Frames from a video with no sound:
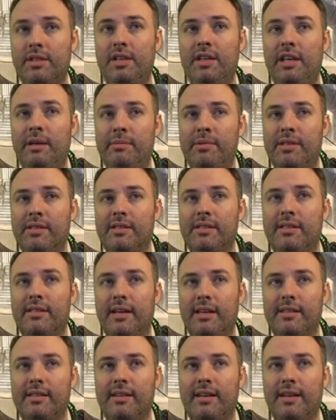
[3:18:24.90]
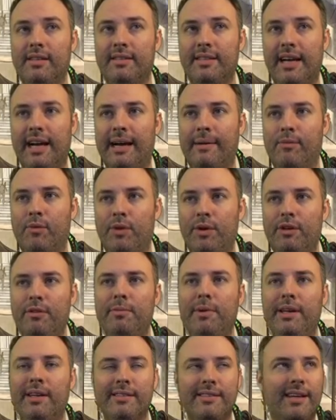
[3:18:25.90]
T-Keem says it doesn't untap? What do
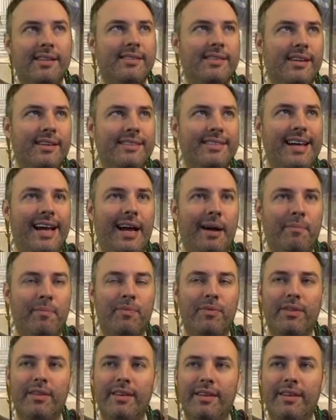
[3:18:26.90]
you mean it doesn't untap?